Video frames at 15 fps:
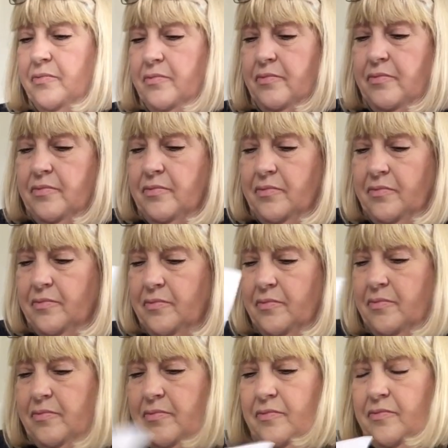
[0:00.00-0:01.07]

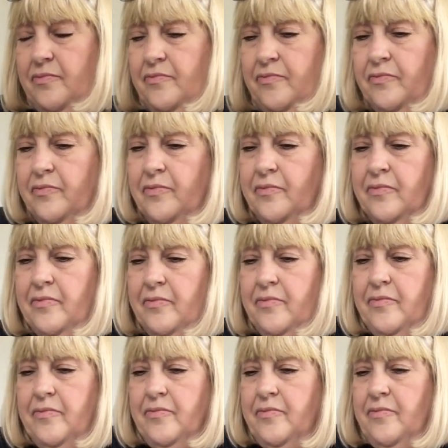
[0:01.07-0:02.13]

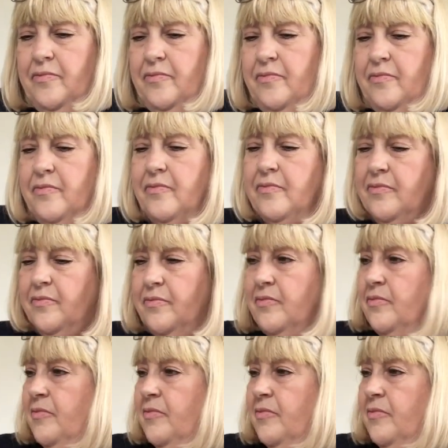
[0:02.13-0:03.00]
No one is speaking in this clip.